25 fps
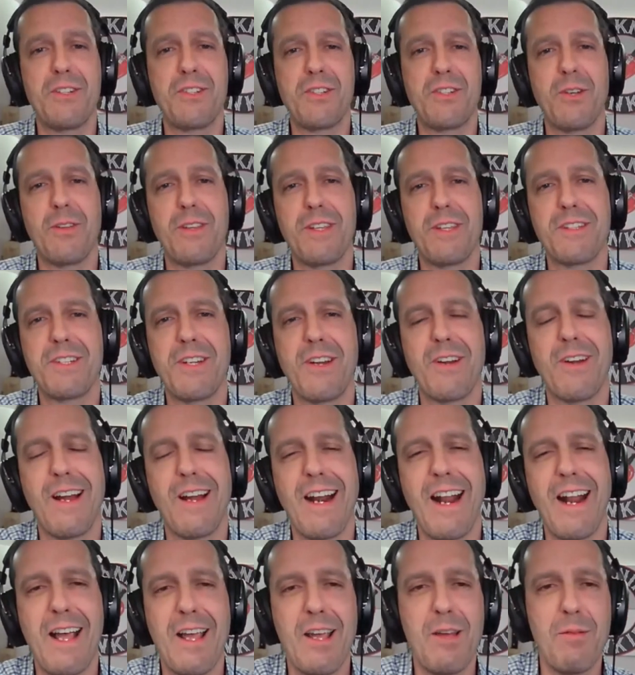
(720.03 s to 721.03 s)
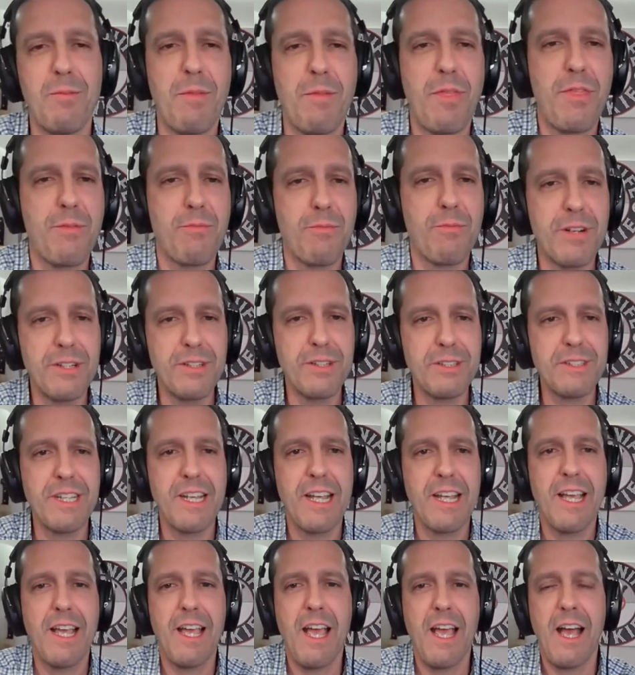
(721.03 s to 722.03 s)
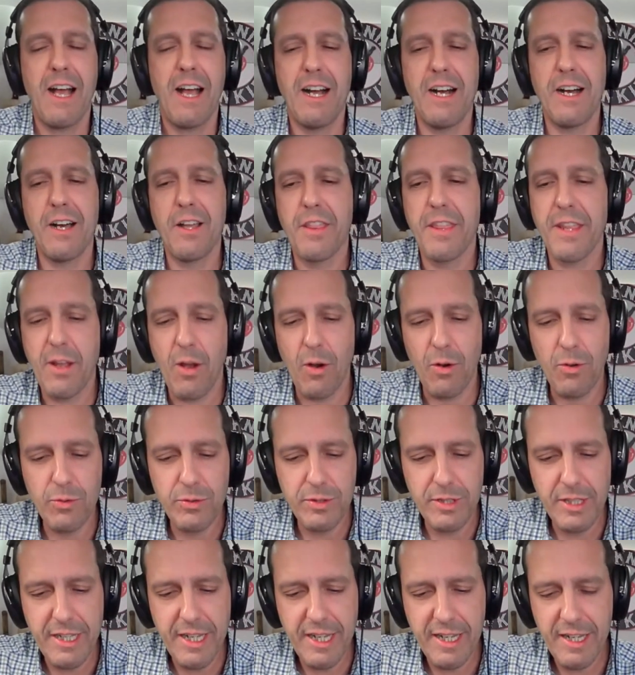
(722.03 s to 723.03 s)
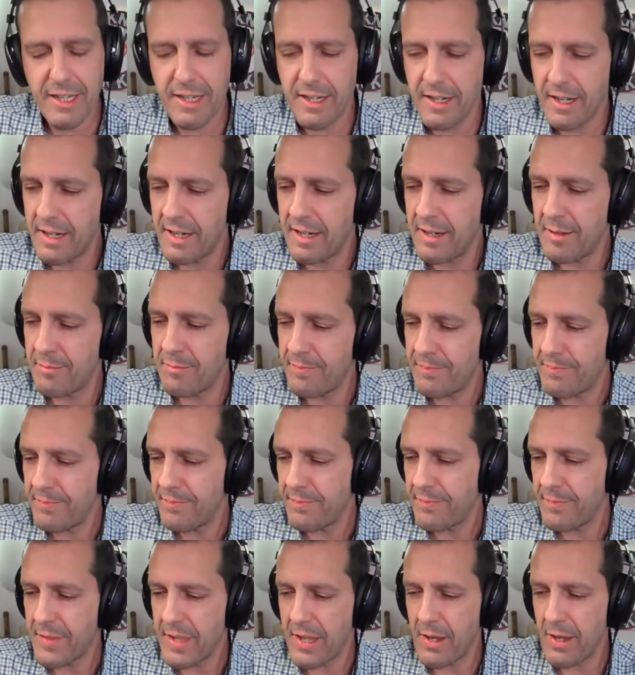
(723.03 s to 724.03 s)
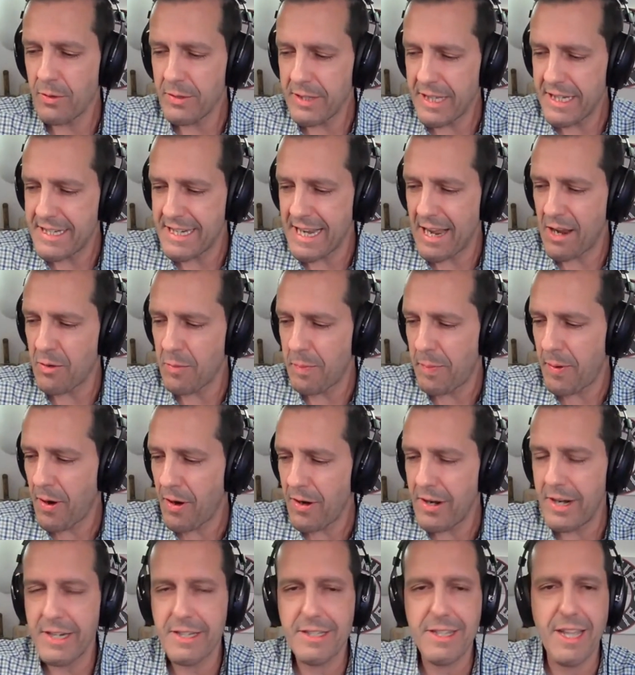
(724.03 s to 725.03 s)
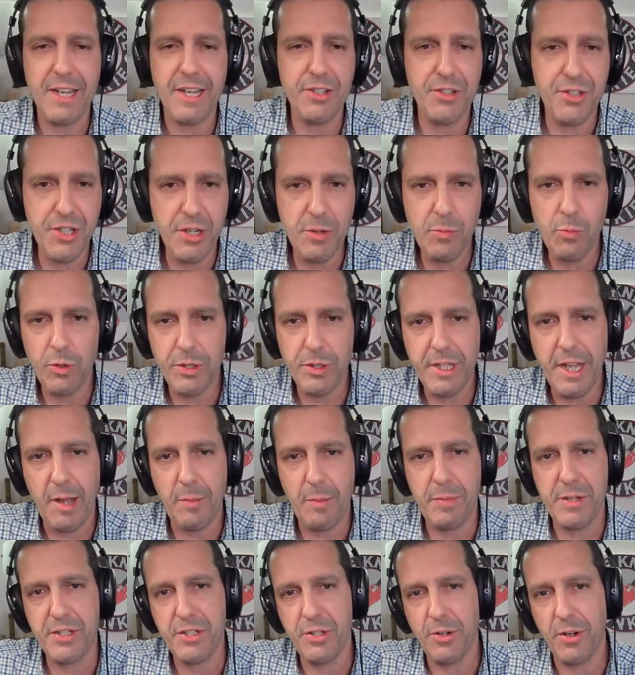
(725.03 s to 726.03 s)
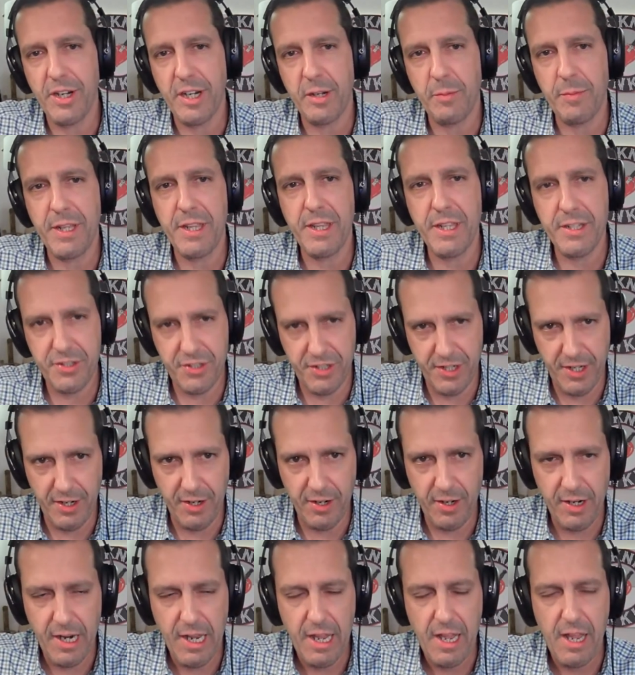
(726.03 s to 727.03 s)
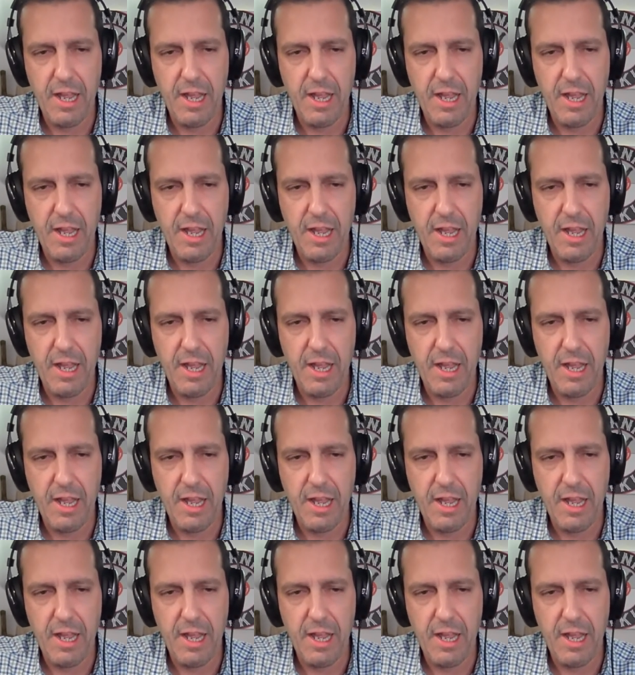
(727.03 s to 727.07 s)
Show this year, and I am thrilled. Uh, the only um, the only down part is that Jim will not be joining me this year.